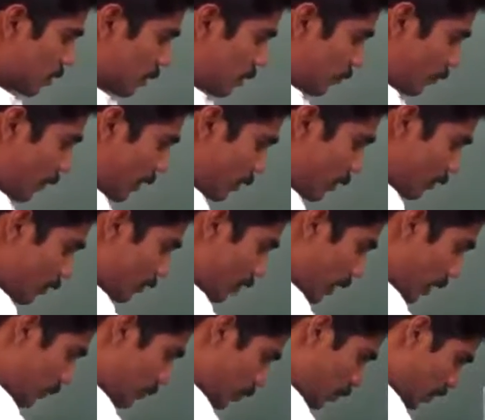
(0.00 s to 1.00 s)
when you
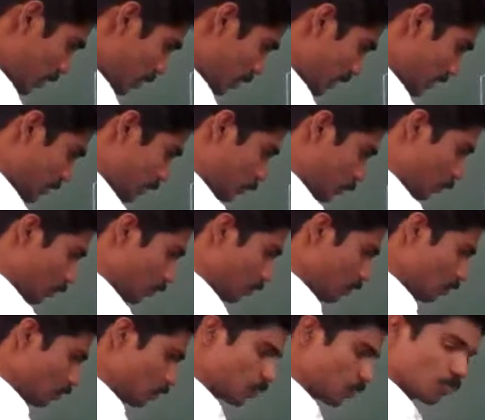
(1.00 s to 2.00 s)
observe these
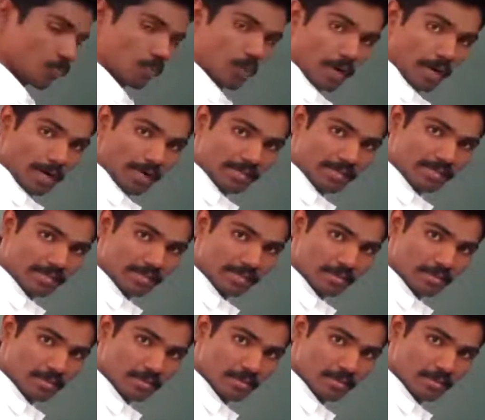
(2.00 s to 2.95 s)
two words,